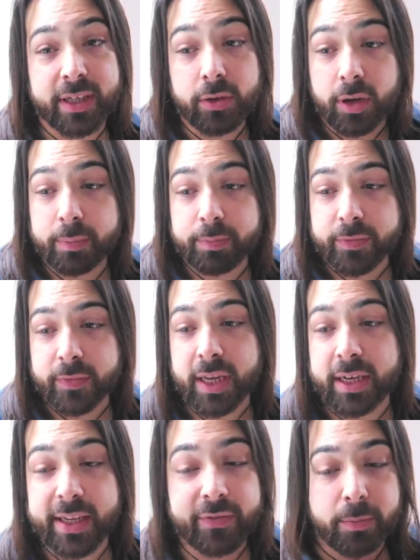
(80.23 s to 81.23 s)

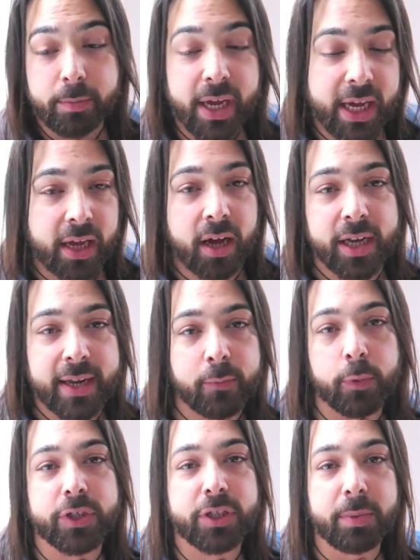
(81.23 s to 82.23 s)
And even me, I
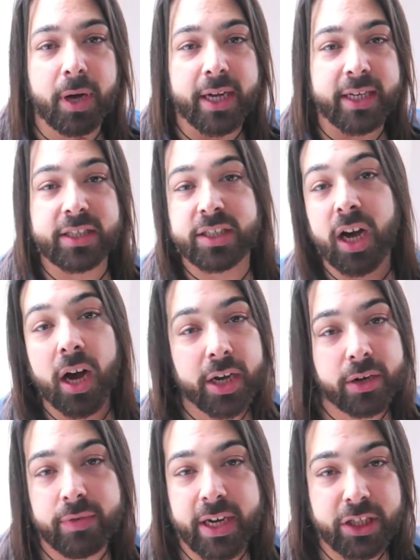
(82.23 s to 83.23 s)
never wanted to buy an
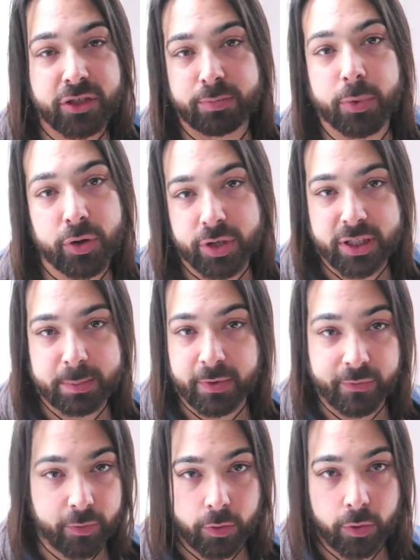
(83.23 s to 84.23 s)
entire range of products
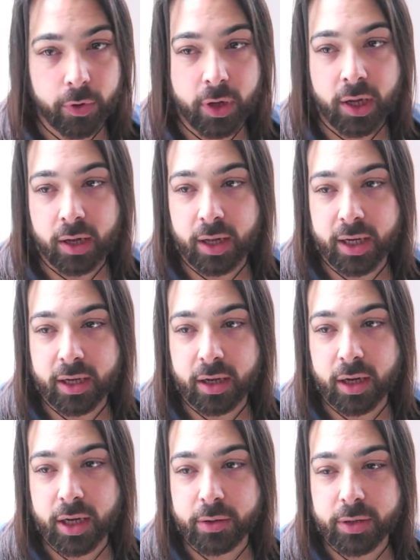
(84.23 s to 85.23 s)
before. Like,
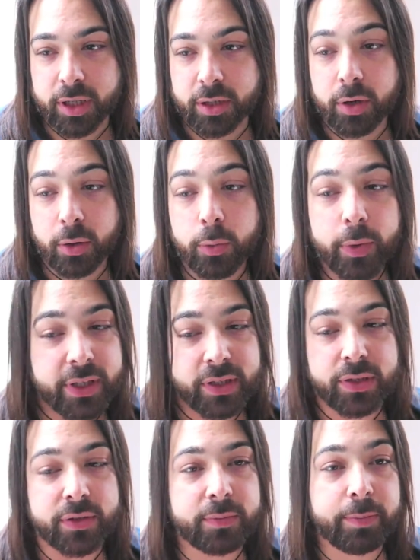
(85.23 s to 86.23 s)
I always
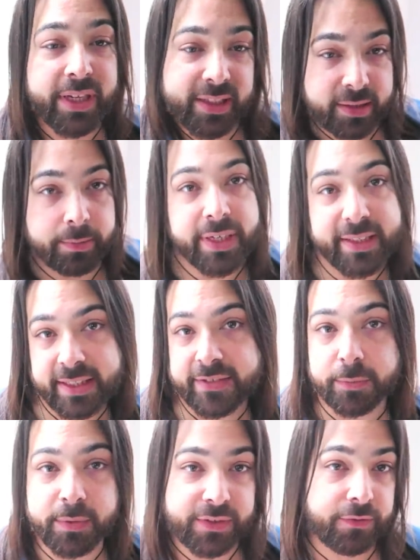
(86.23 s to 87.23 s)
use bits and pieces
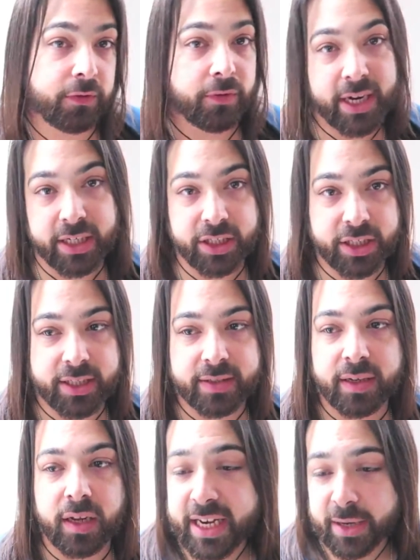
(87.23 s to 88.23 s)
from different
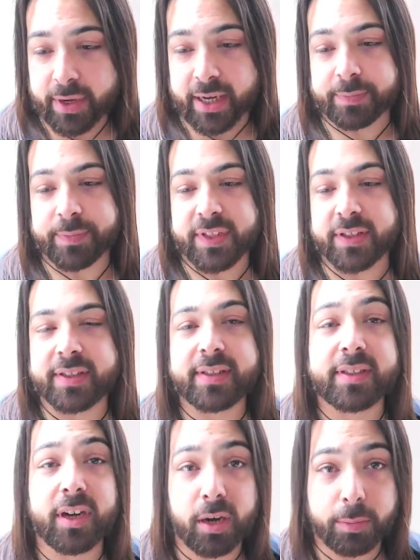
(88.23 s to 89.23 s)
ranges. But anyway, so the
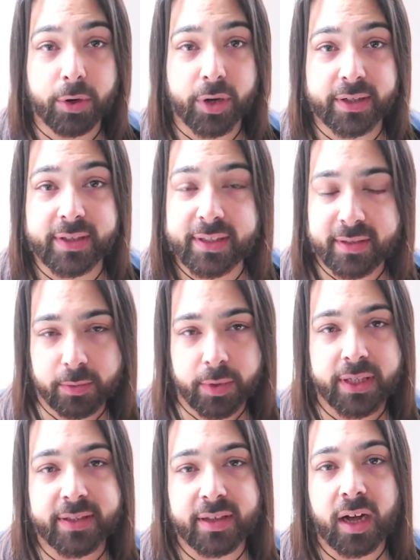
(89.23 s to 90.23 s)
star products, these are the
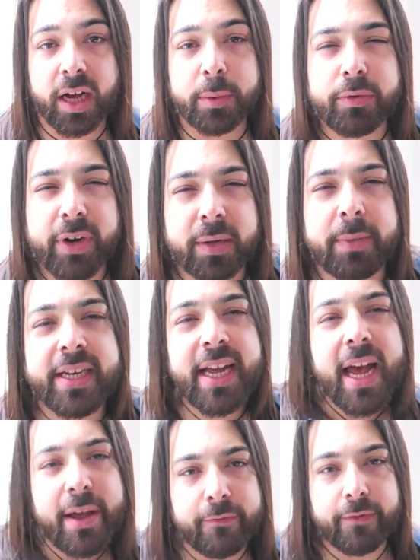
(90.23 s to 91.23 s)
ones that I would recommend
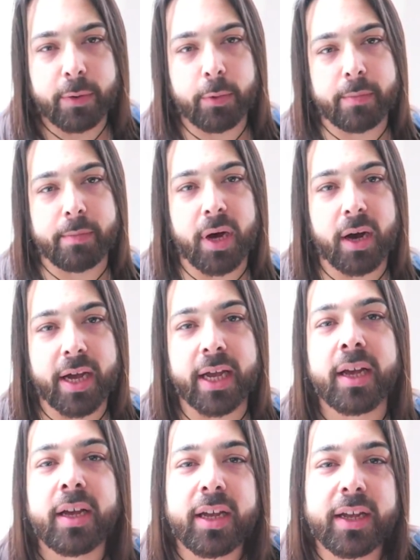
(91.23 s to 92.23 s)
everyone
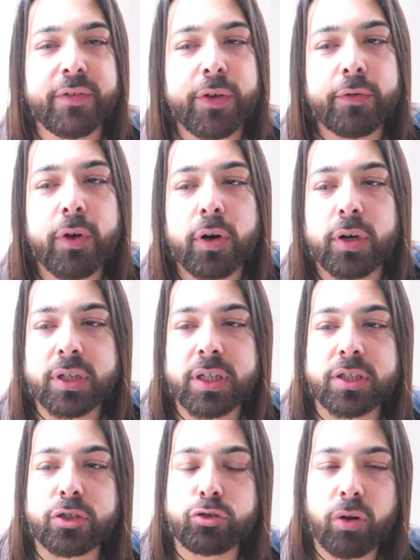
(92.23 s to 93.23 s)
buy. If you've got
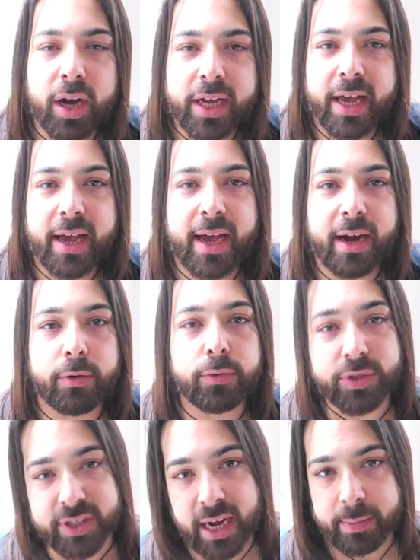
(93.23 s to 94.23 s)
dry hair
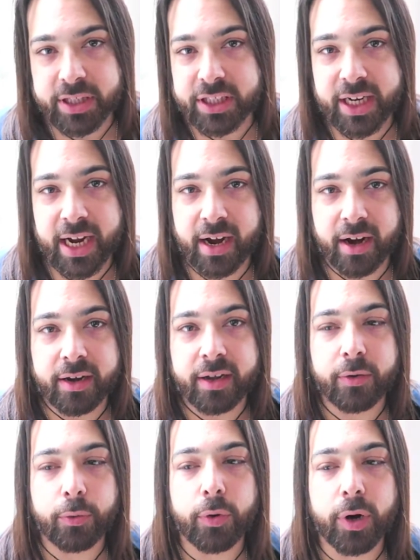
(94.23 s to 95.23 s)
or damaged
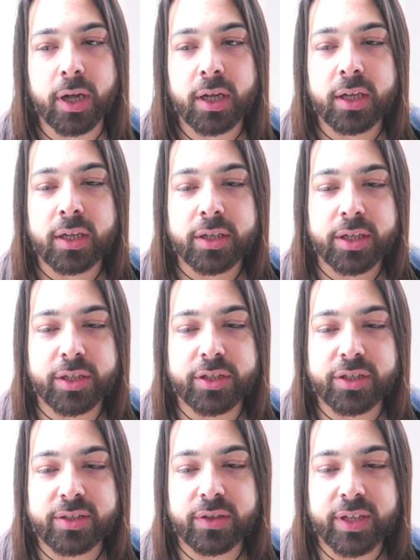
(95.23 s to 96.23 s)
hair, or
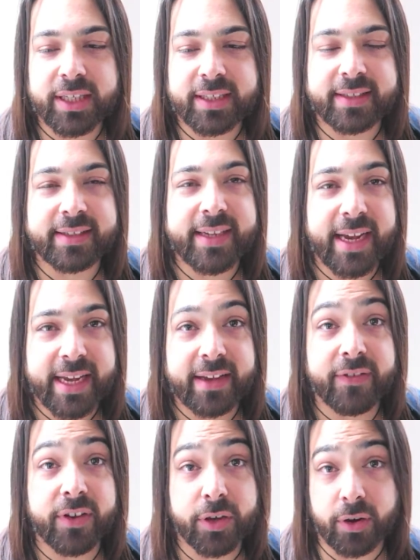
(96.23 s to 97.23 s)
you're just looking to
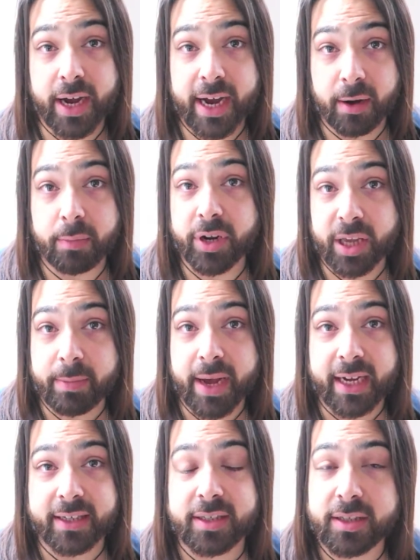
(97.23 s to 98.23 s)
save your hair, bring it
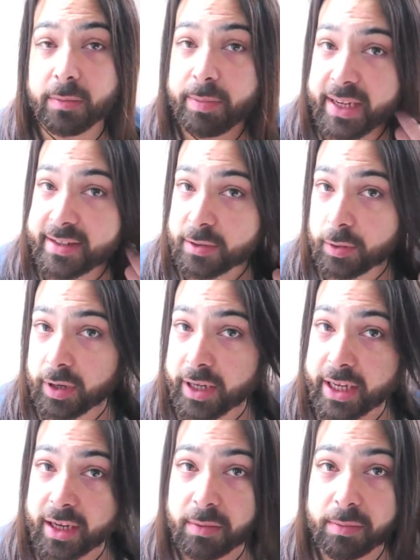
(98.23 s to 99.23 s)
back to the best
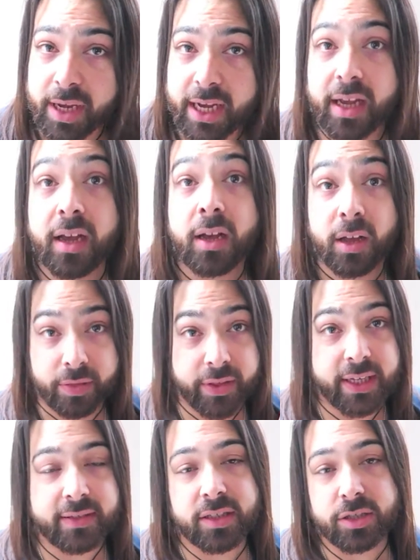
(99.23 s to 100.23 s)
quality it can be,
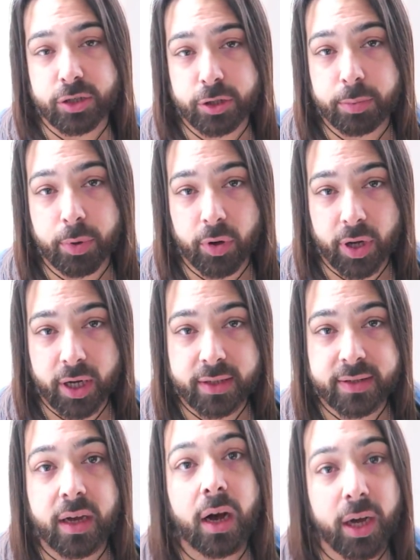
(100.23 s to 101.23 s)
these are the two
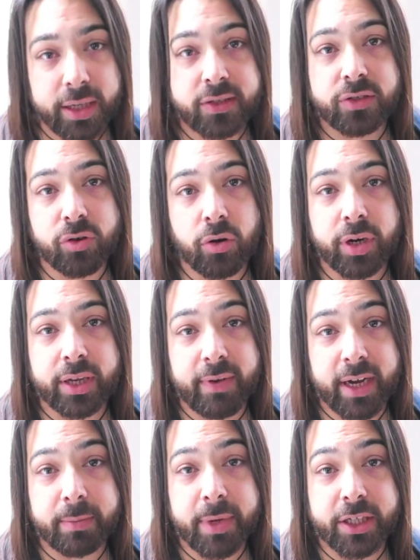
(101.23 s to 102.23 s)
products I strongly
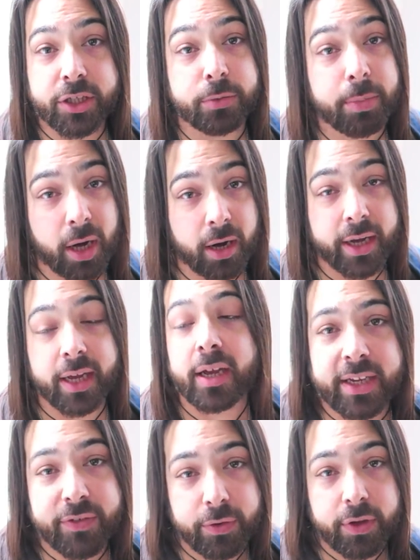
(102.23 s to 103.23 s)
recommend you buy.
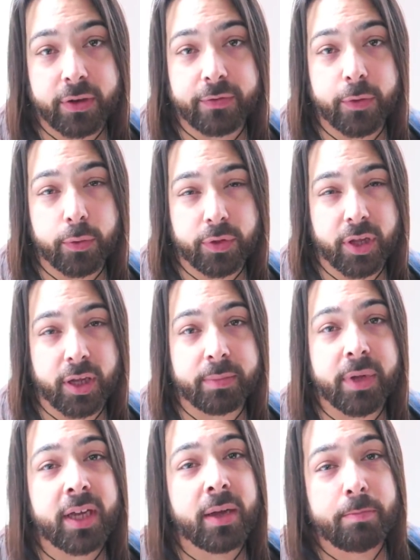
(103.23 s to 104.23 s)
If you can afford
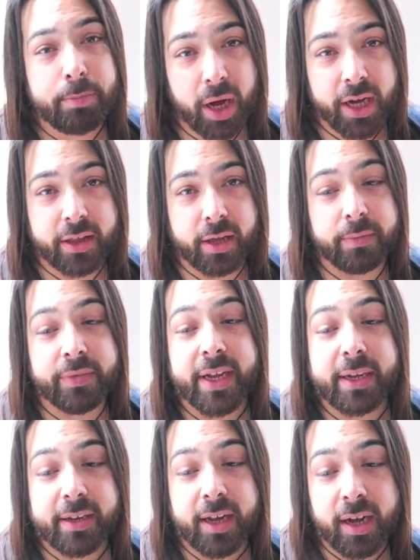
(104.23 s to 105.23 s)
them, buy them.
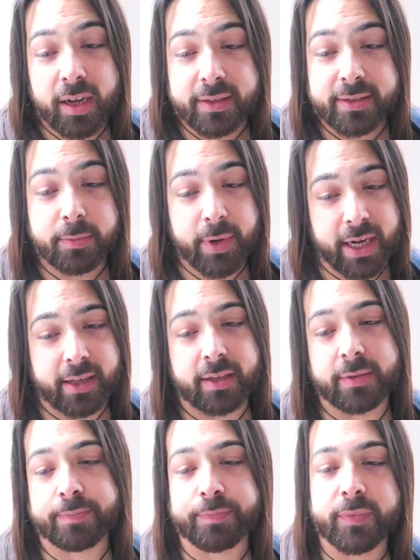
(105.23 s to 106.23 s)
They last
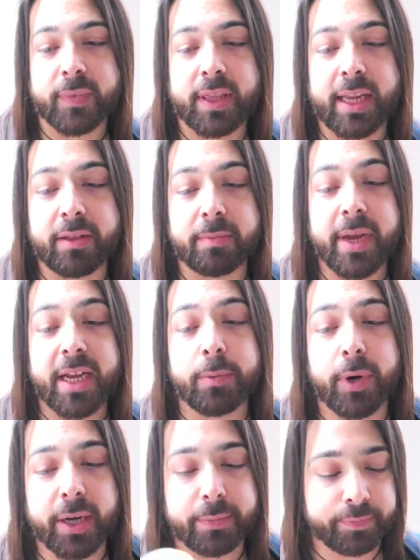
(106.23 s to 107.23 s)
well. Now the main
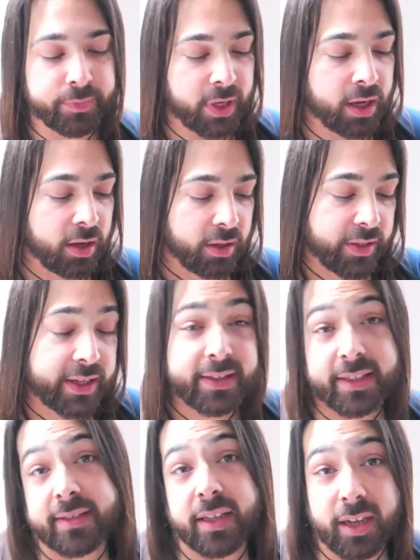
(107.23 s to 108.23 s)
one,
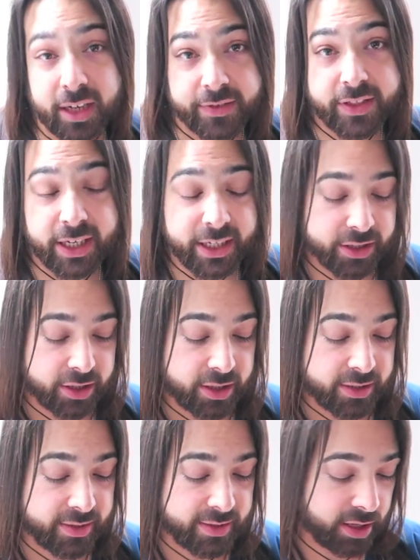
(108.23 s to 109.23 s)
this is the life changer.
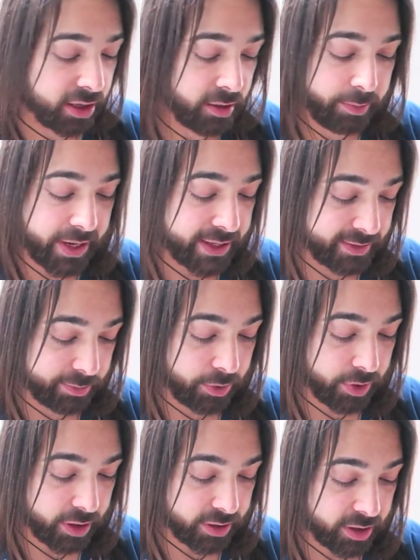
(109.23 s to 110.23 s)
This is the best
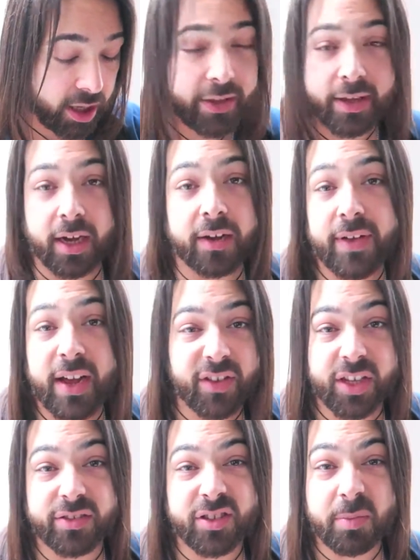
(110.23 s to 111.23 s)
product I think I've ever
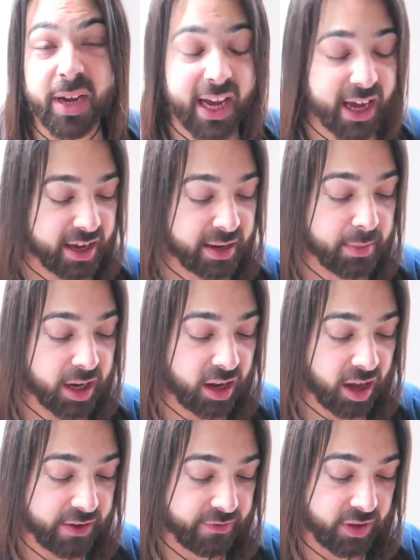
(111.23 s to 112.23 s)
used on my hair in my
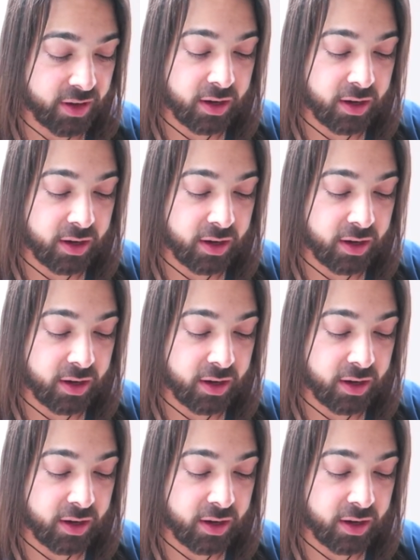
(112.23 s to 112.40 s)
life.